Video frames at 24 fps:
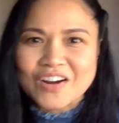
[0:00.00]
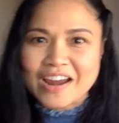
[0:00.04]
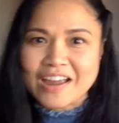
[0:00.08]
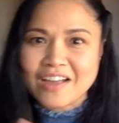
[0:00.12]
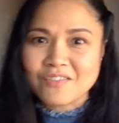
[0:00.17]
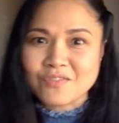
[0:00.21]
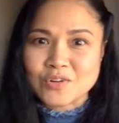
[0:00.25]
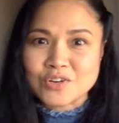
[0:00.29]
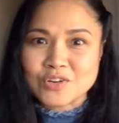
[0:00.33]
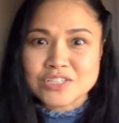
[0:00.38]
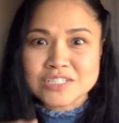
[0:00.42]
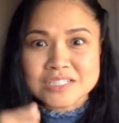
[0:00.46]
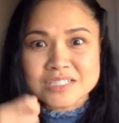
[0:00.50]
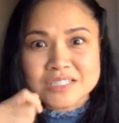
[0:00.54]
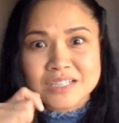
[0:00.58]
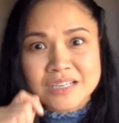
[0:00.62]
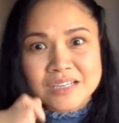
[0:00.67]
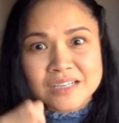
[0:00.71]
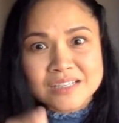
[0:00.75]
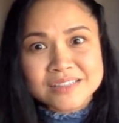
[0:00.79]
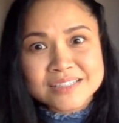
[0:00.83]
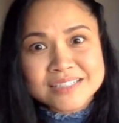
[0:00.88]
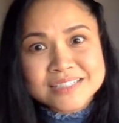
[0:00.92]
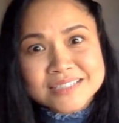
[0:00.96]
right. Ever,
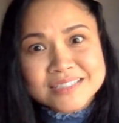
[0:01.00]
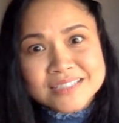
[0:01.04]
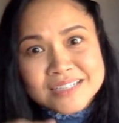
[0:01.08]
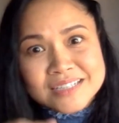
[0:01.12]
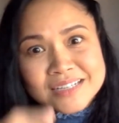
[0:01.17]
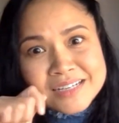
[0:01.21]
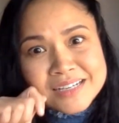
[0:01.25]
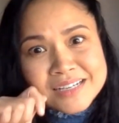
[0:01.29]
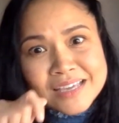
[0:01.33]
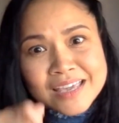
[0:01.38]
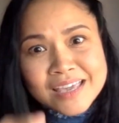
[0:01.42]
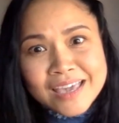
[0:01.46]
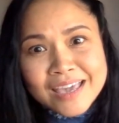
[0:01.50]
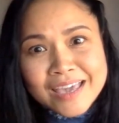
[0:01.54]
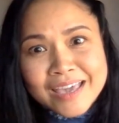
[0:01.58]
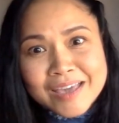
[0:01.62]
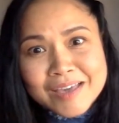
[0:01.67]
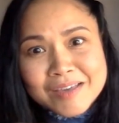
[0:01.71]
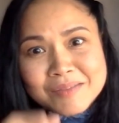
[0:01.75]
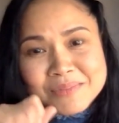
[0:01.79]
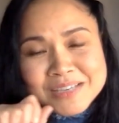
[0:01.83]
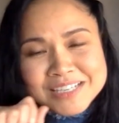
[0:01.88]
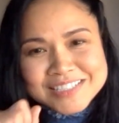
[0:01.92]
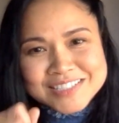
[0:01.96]
like listening
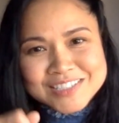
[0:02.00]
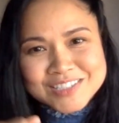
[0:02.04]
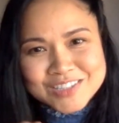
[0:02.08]
yeah. to